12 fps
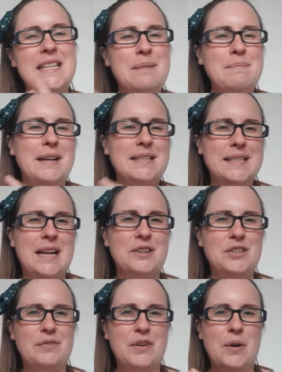in my
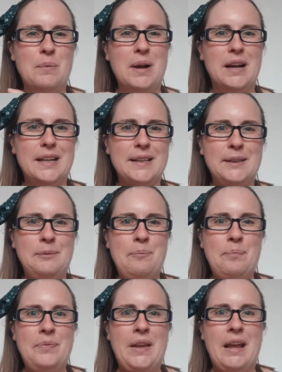stash for a while.
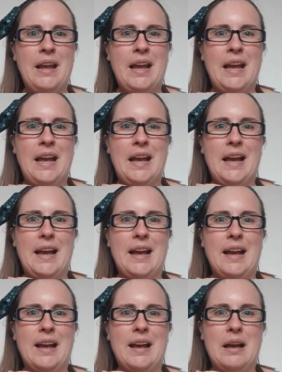
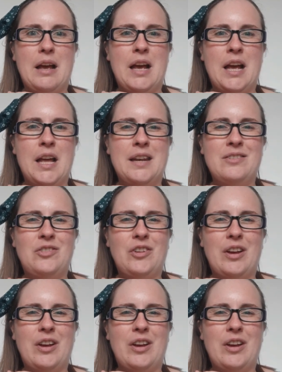And